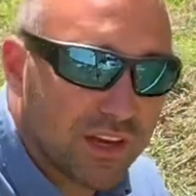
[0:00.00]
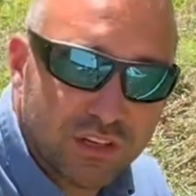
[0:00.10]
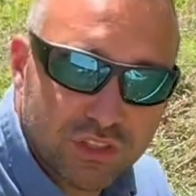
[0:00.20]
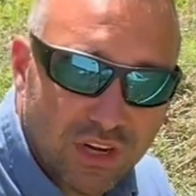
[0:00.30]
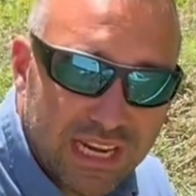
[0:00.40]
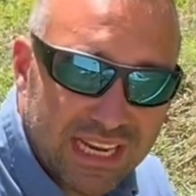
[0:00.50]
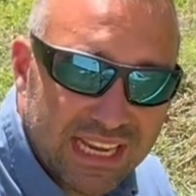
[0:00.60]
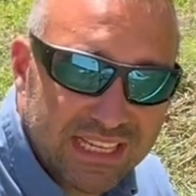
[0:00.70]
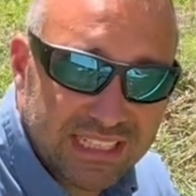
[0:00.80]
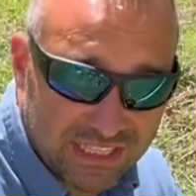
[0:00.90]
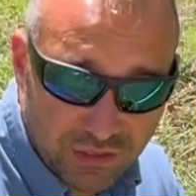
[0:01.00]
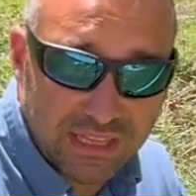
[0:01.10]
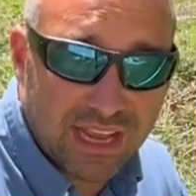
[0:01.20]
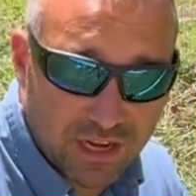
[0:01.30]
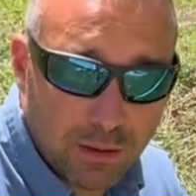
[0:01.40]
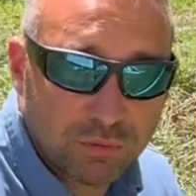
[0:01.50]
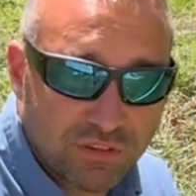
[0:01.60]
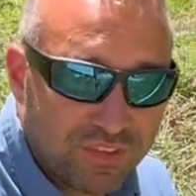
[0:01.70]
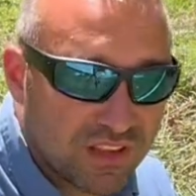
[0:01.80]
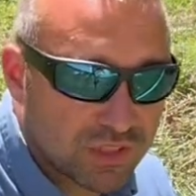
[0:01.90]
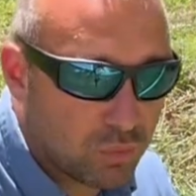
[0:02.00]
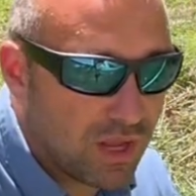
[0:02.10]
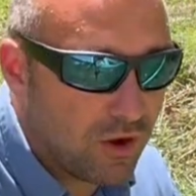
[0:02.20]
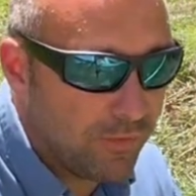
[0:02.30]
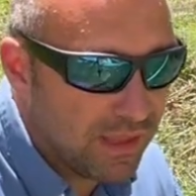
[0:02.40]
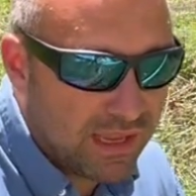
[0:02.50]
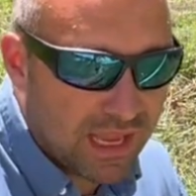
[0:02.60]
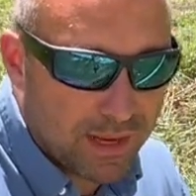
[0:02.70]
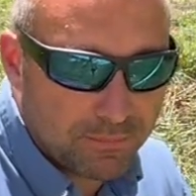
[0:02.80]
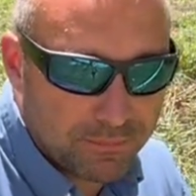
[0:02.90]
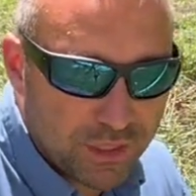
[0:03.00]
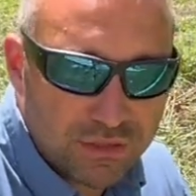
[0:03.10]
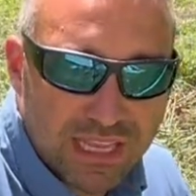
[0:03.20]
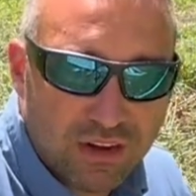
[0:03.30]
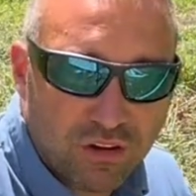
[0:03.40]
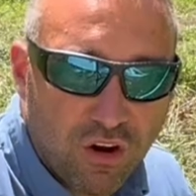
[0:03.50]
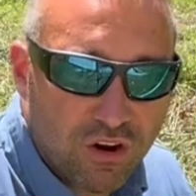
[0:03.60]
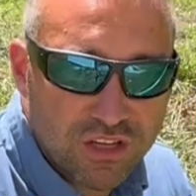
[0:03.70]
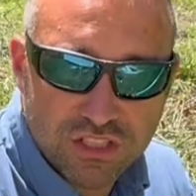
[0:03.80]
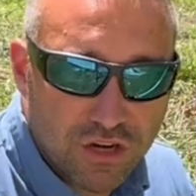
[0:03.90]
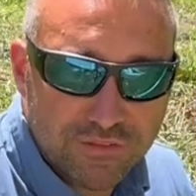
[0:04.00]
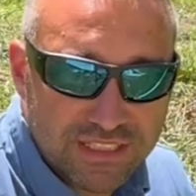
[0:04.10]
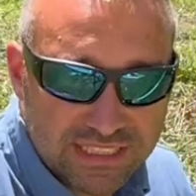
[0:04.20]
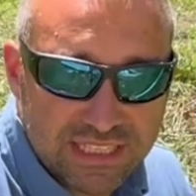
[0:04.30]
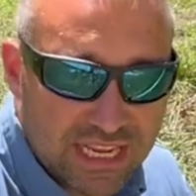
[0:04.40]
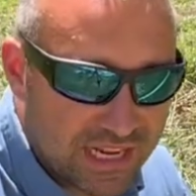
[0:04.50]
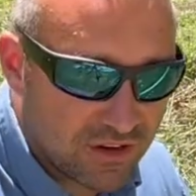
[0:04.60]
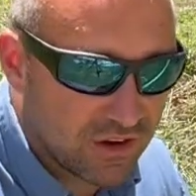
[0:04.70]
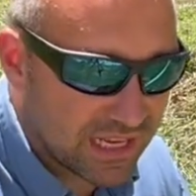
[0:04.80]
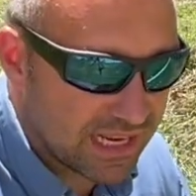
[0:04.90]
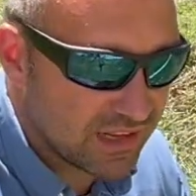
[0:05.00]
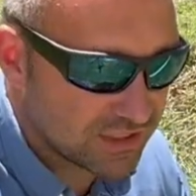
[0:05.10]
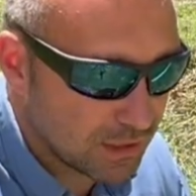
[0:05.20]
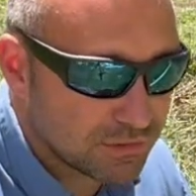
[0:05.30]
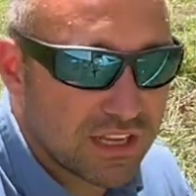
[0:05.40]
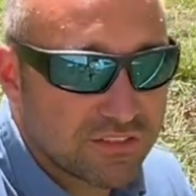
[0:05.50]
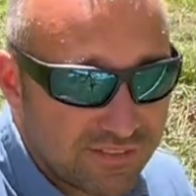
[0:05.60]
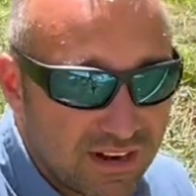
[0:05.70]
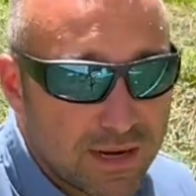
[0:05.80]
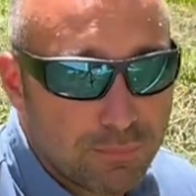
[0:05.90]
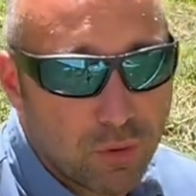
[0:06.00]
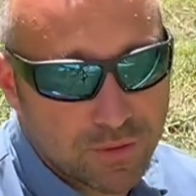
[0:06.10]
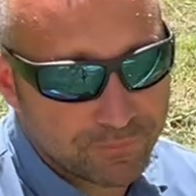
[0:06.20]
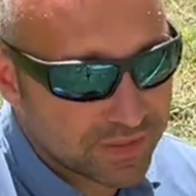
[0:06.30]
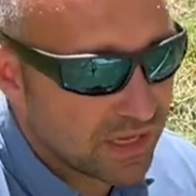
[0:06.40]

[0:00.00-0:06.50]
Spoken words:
your string is, and that comes with feel as well, and use that on a hard surface and knock it down some. So that's very important.